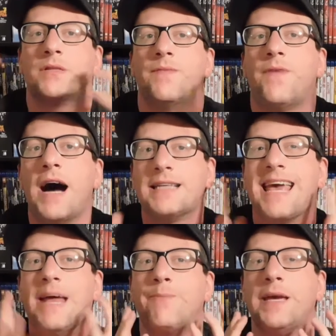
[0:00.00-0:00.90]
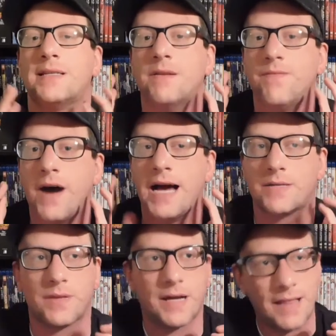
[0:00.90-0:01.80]
device, headpiece
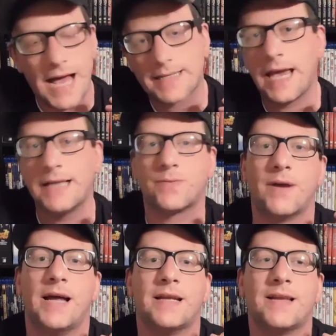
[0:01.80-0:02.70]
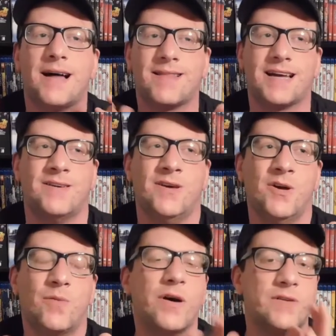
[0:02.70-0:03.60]
device with a glass case around it, not like
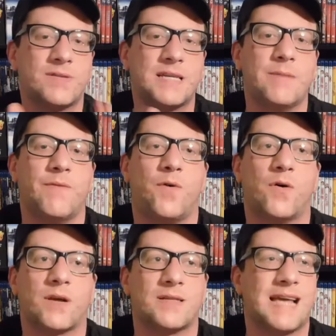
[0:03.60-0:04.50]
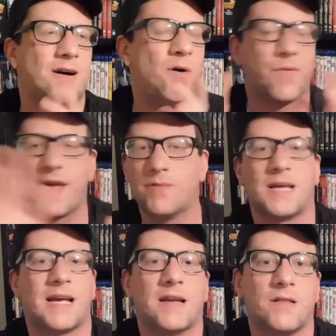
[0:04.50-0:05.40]
what you've seen before, because that whole thing was
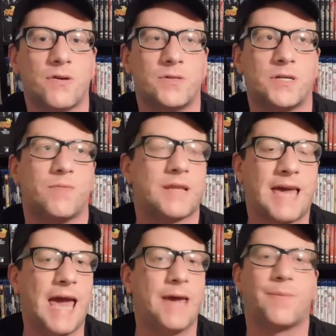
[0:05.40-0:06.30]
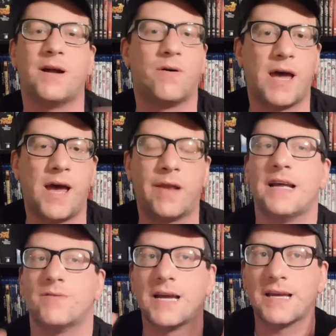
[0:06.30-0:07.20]
like an illusion with the cape and all that.
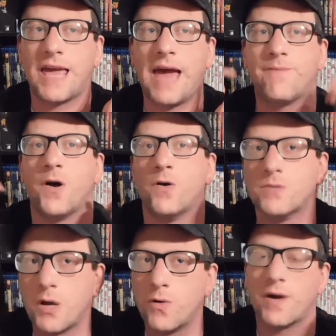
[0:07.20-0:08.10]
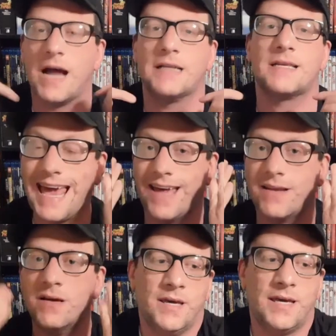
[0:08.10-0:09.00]
There's like headphones going around his
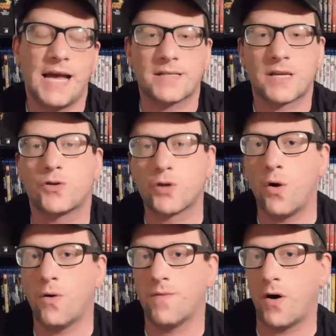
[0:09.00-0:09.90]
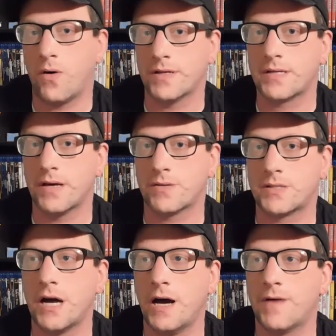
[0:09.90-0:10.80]
head. He has control of all this other
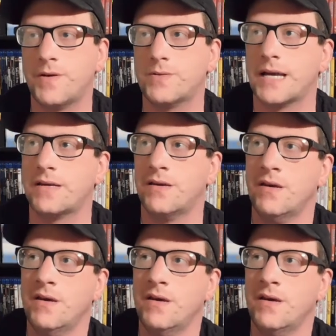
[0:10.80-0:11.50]
stuff. He was like